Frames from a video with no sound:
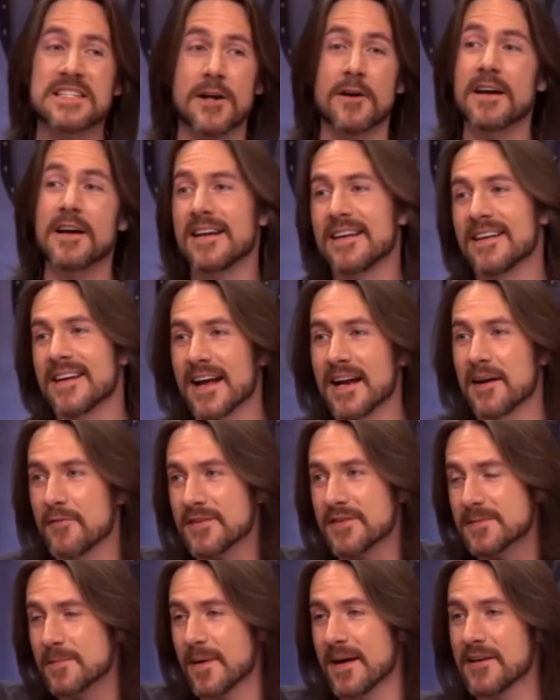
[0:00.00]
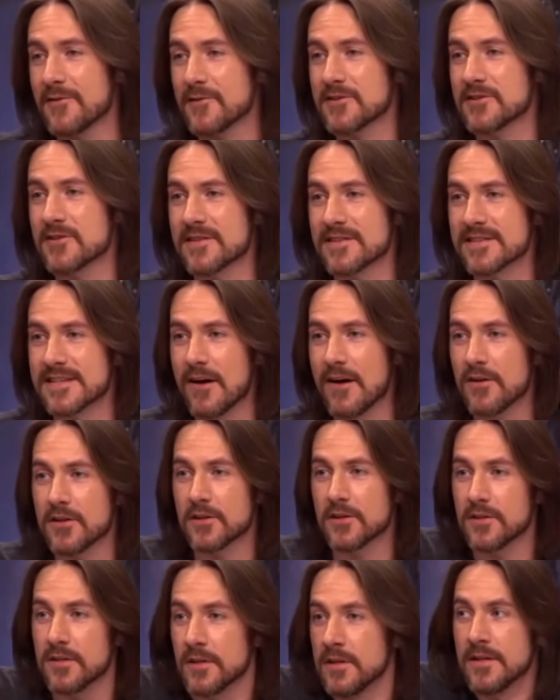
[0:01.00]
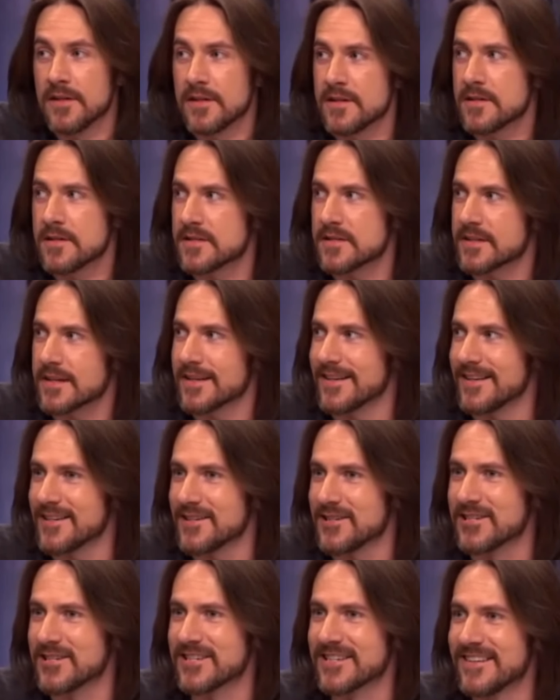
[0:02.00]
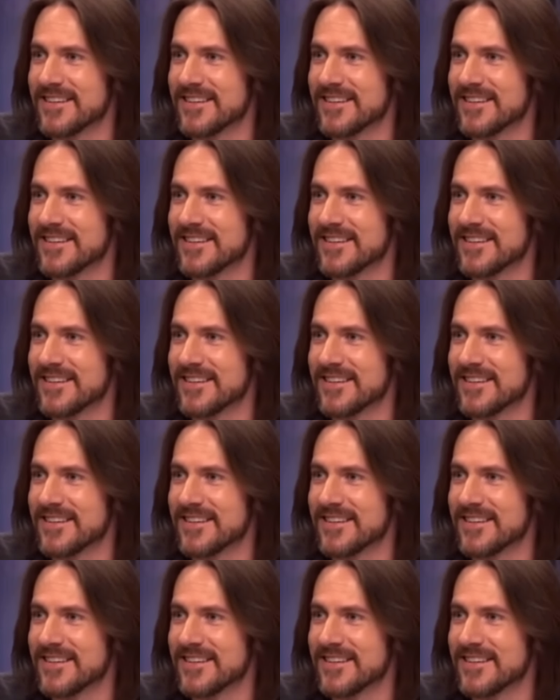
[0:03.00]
what started kind of a smiling mature is now a little skittish.